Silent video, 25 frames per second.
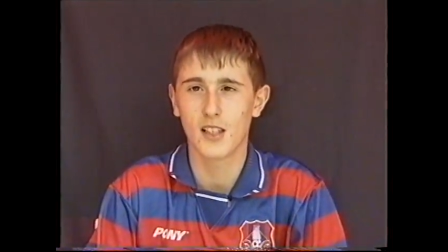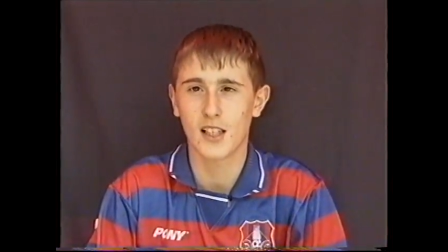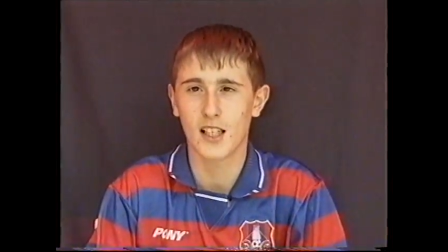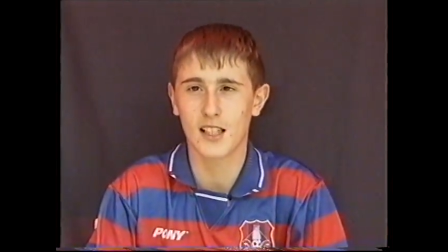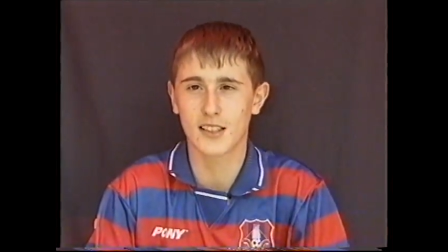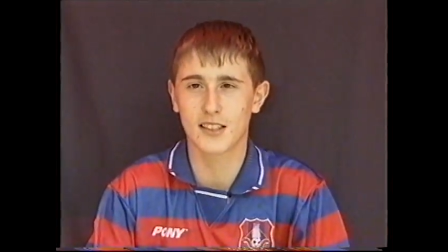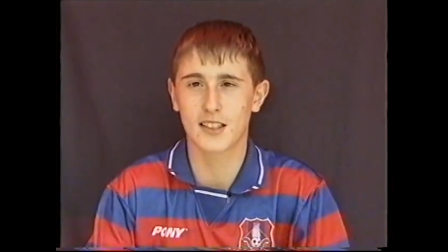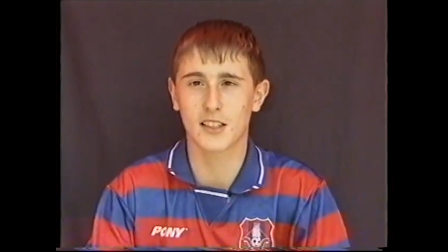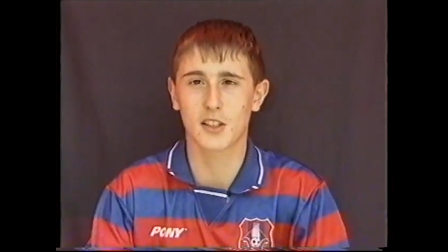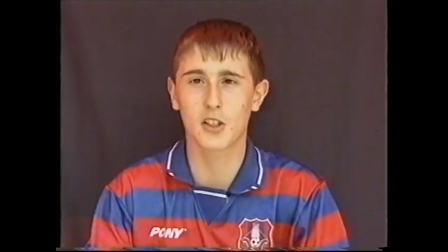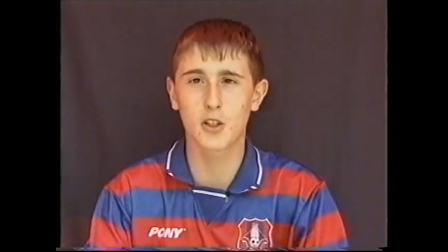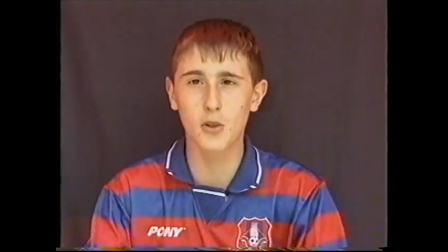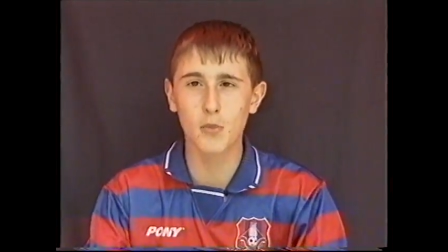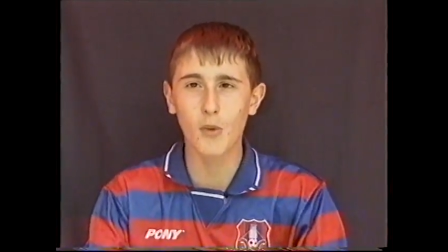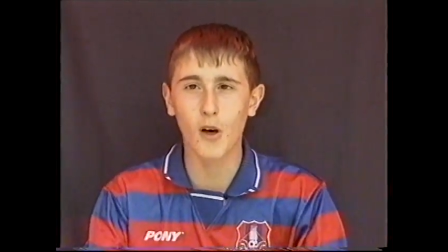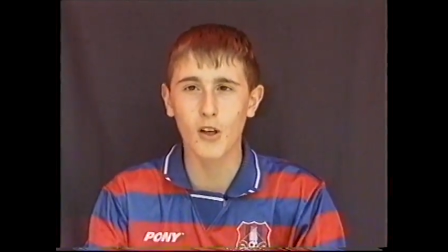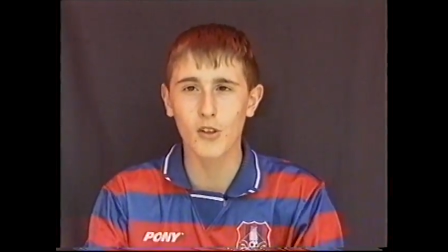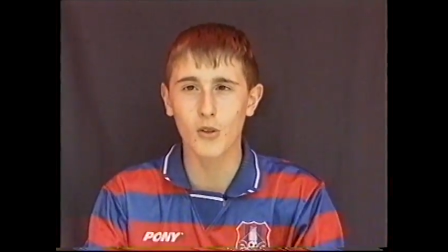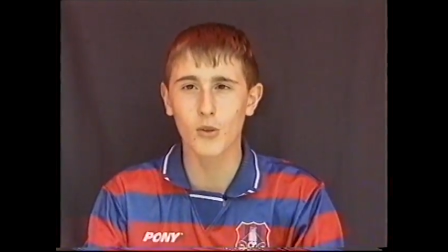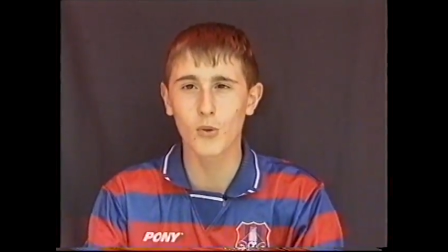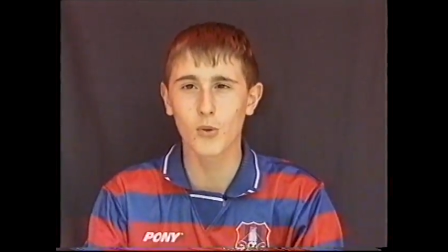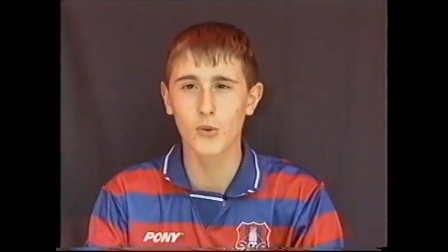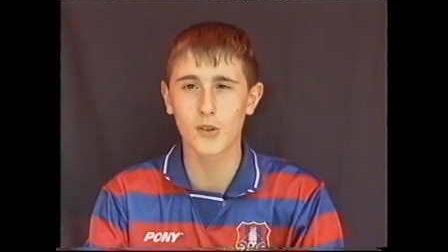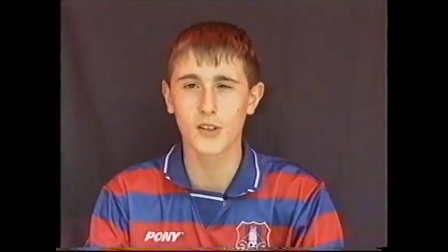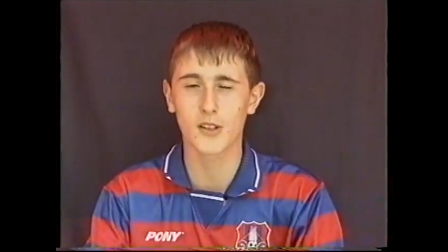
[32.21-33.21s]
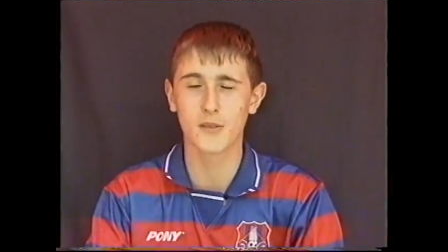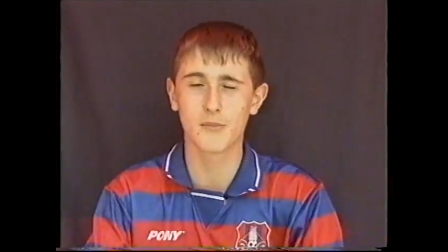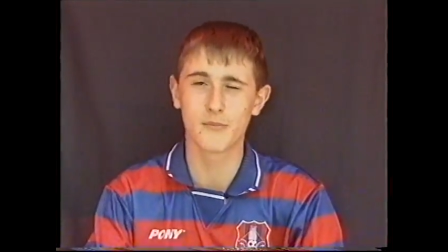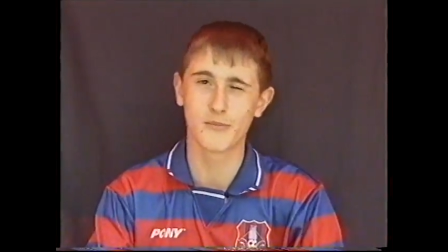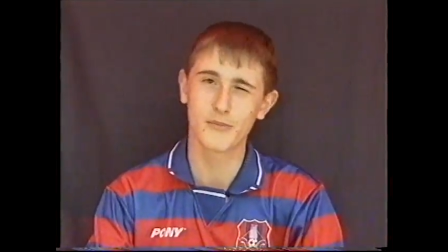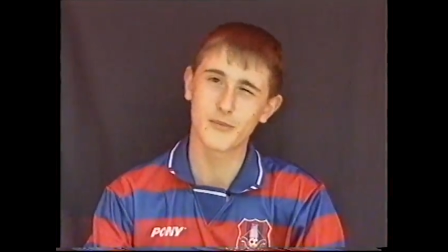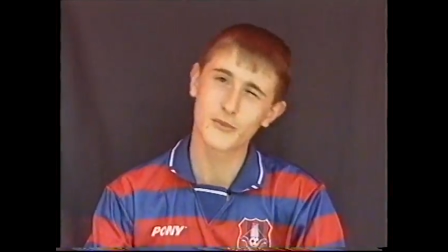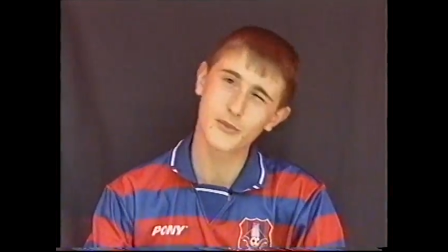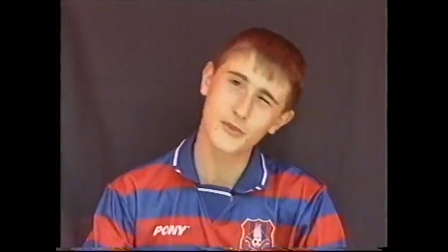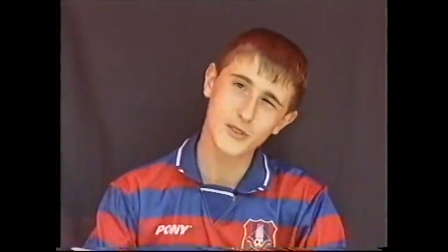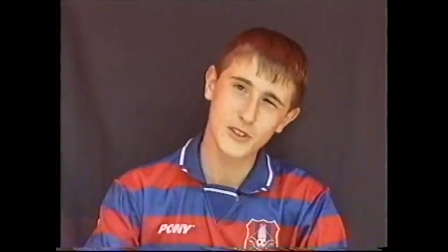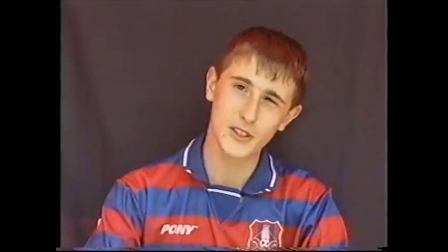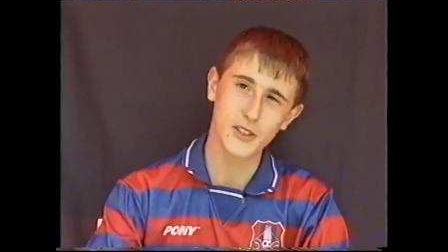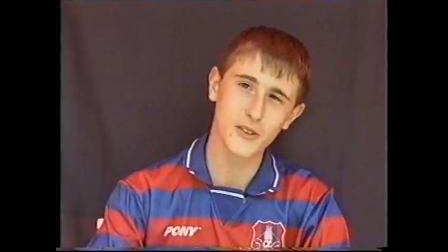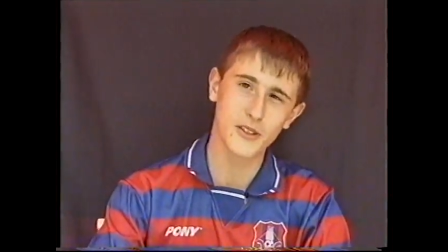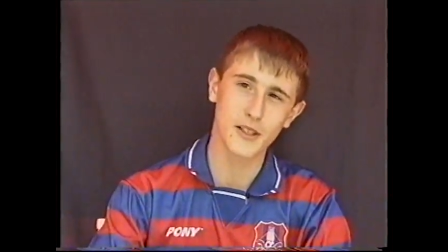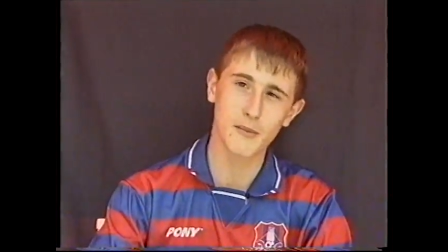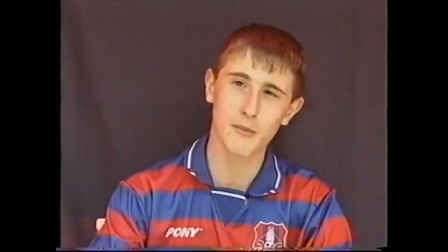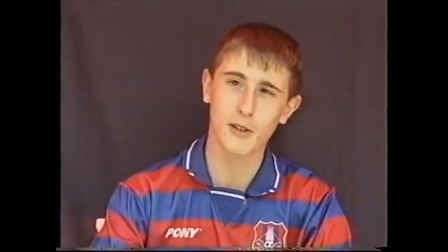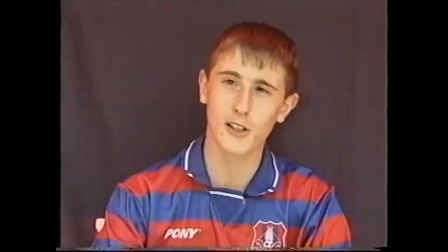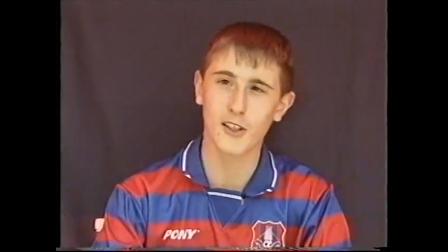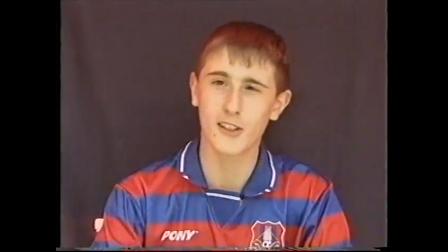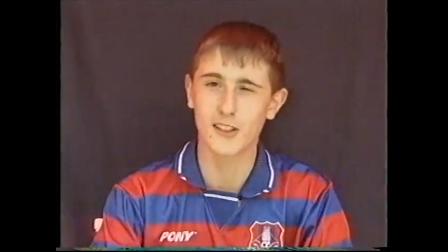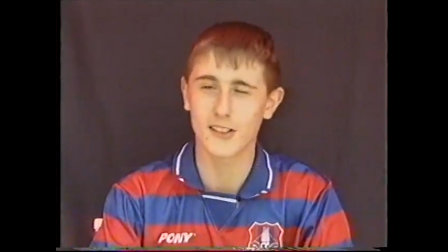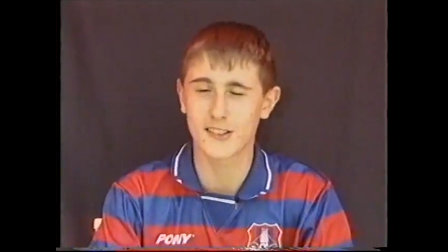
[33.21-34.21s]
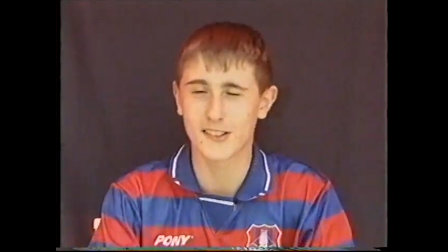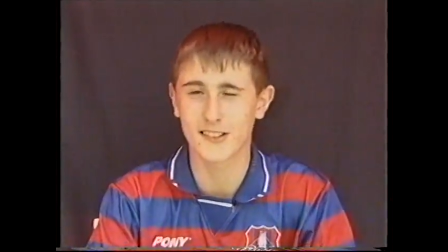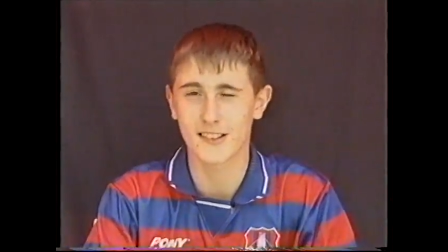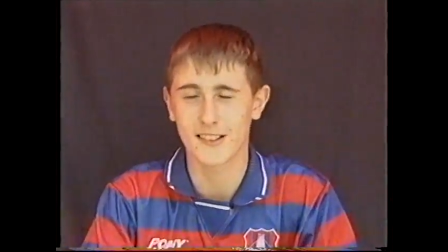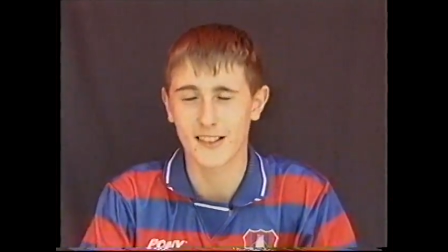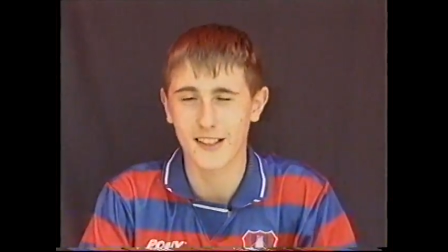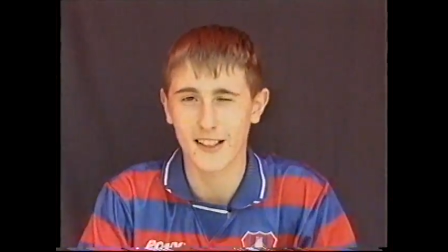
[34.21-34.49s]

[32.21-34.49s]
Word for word: I said, come on, Oldham, do it, boys.